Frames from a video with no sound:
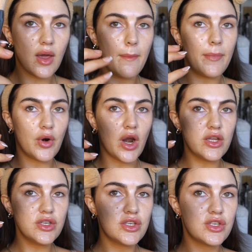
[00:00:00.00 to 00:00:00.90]
a
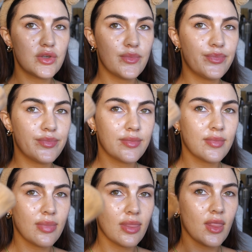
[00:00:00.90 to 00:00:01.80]
brush,
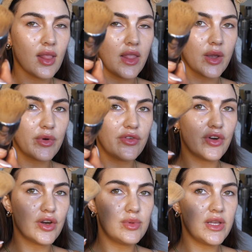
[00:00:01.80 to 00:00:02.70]
like
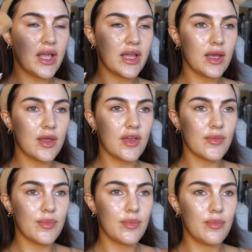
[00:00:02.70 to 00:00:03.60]
preferably like a
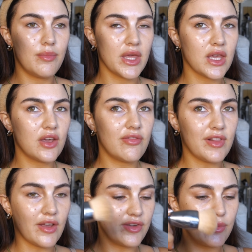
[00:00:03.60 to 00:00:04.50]
big
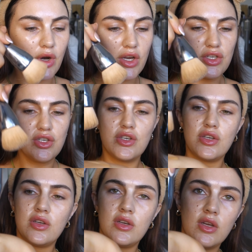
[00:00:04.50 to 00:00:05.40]
fluffy brush,
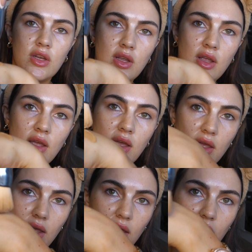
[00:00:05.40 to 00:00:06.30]

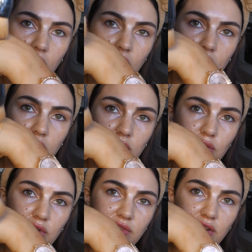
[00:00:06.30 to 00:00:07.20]
and
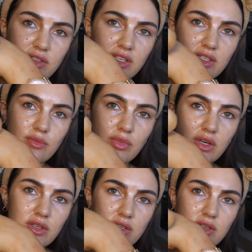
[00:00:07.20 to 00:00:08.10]
or foundation
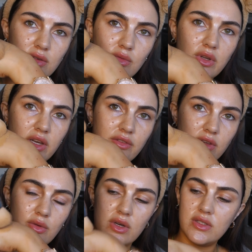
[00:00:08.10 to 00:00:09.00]
brush, whatever
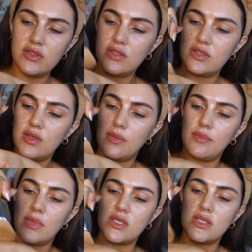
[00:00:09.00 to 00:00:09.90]
you want.
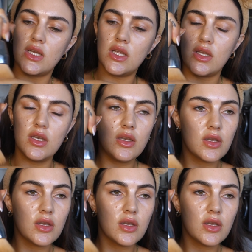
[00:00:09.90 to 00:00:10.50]
Mix it in,